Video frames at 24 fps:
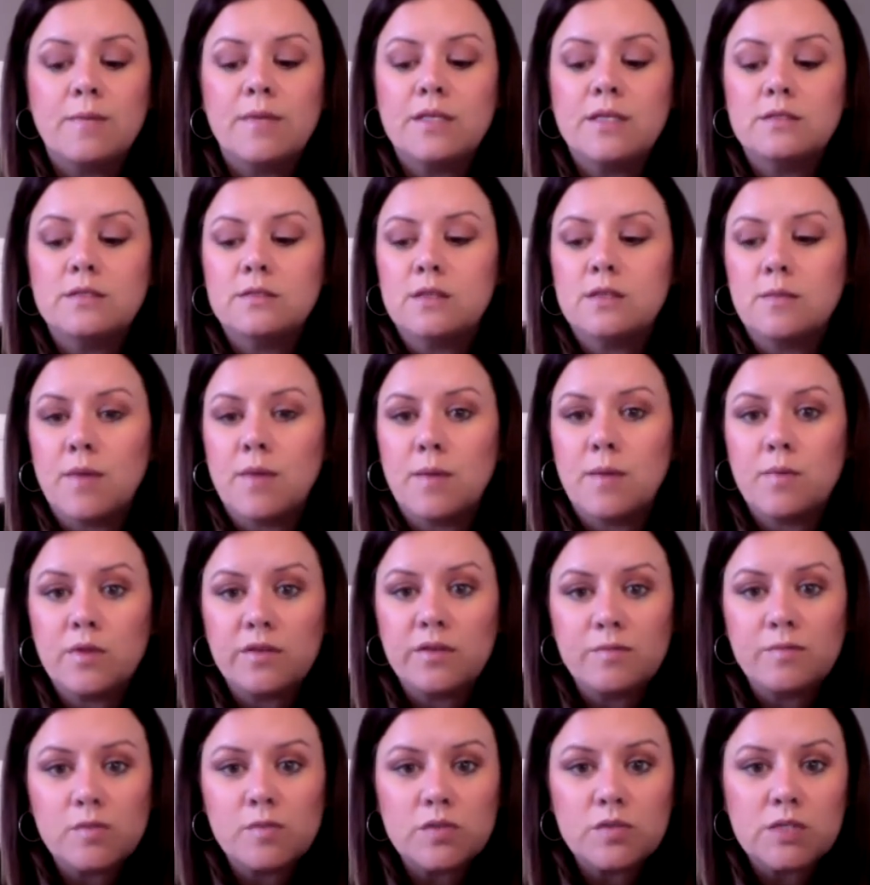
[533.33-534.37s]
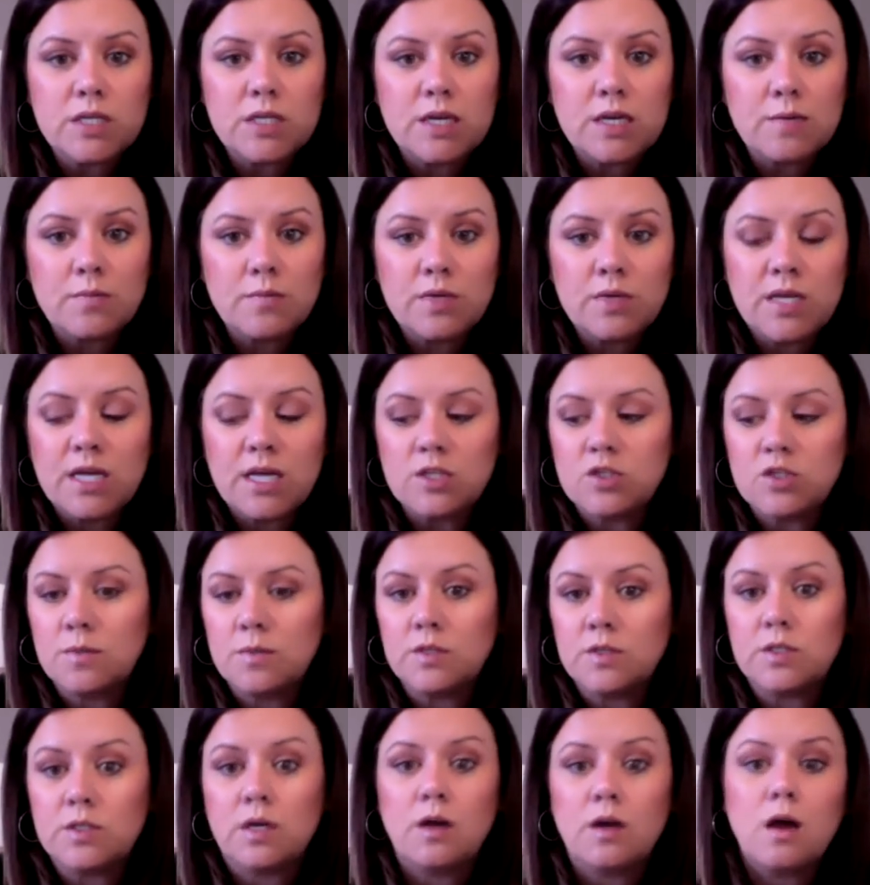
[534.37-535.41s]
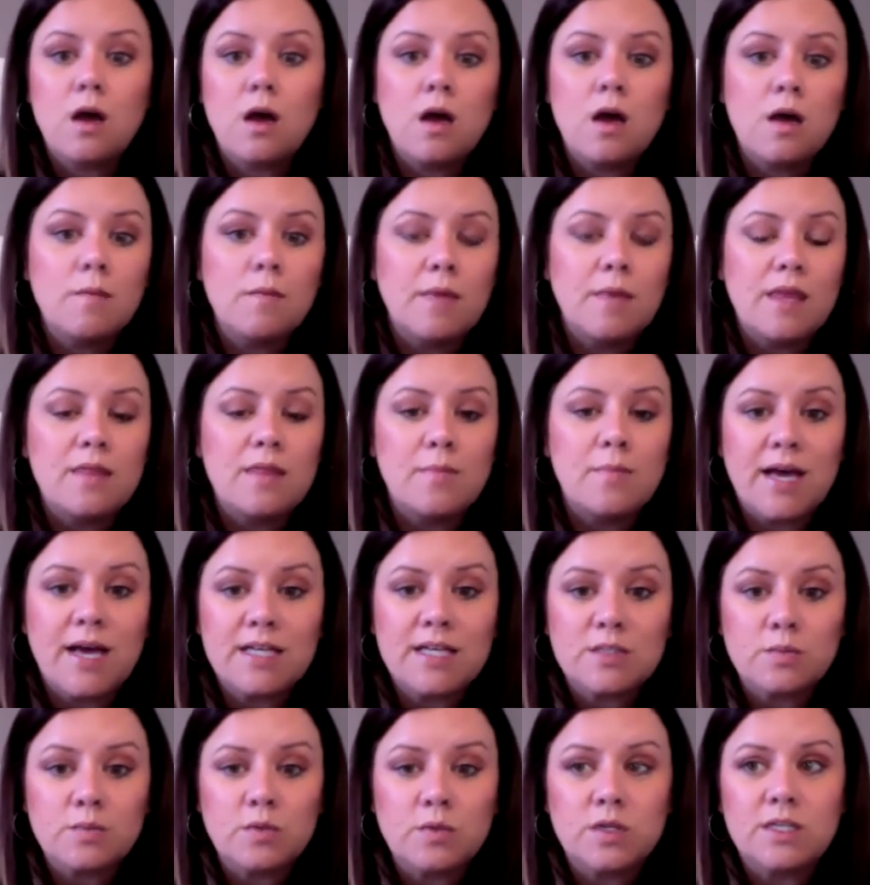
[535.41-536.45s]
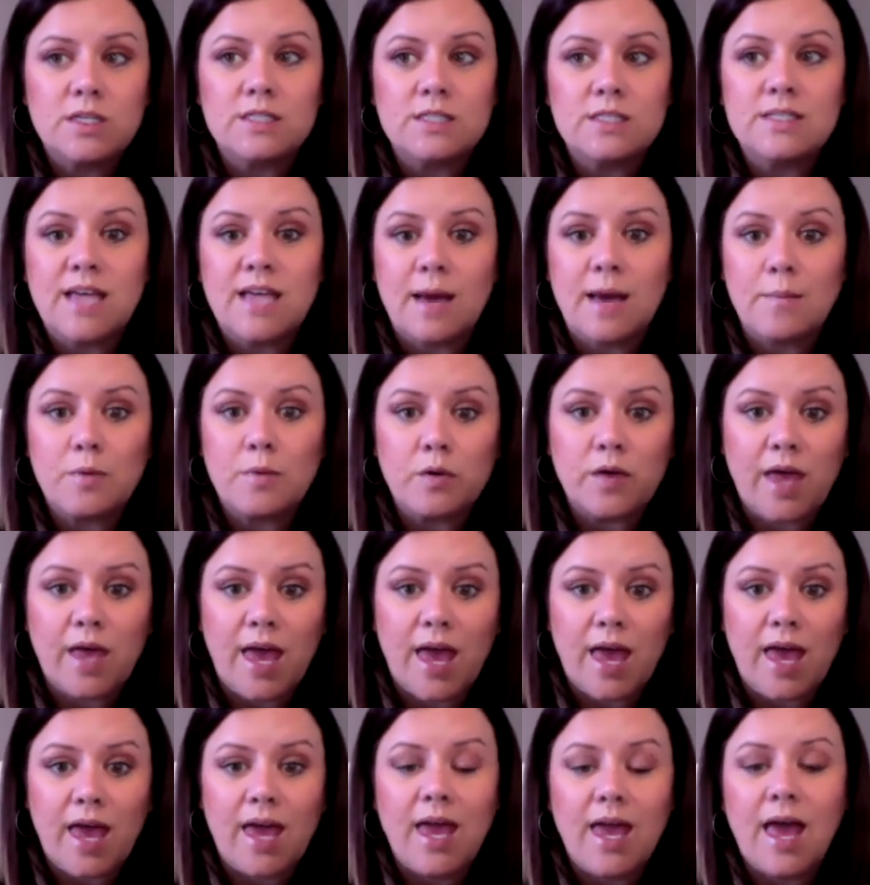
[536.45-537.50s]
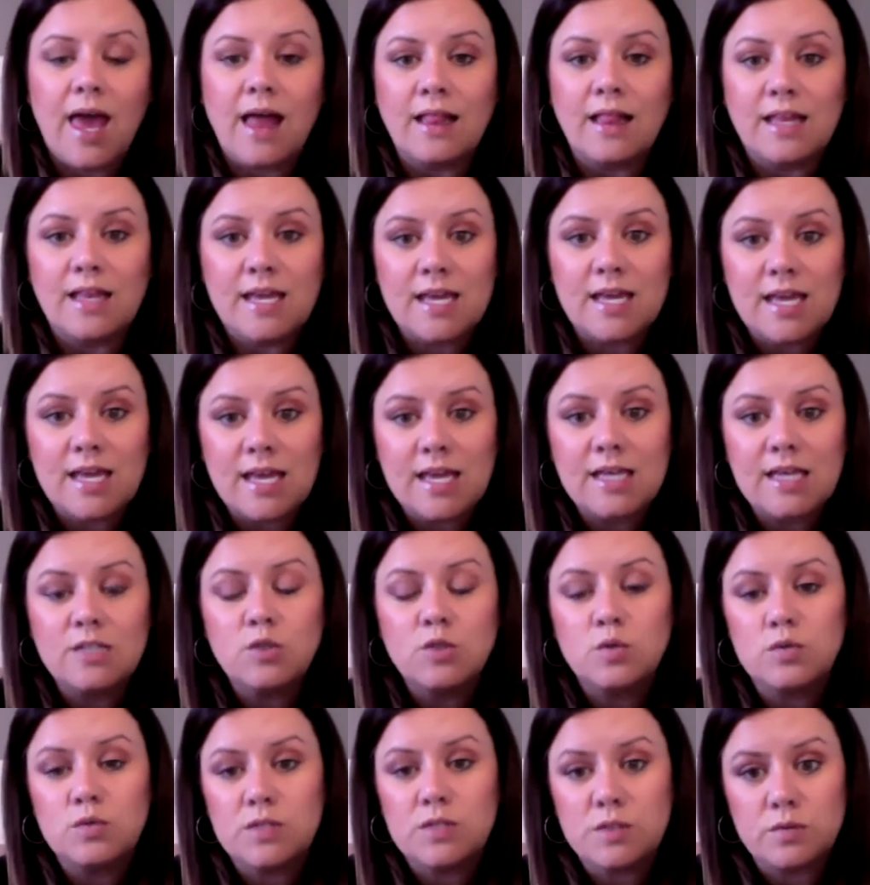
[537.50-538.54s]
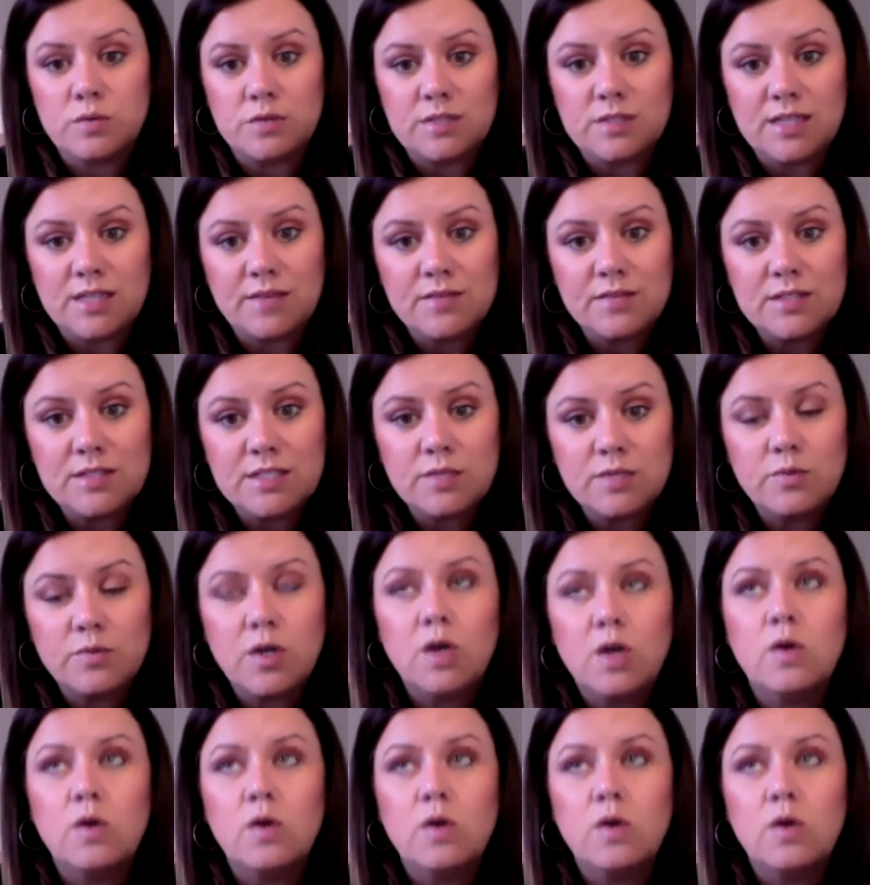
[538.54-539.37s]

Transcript: it's the Maple Leaf Music Company at gmail.com, and the password is capital K LEE 2070.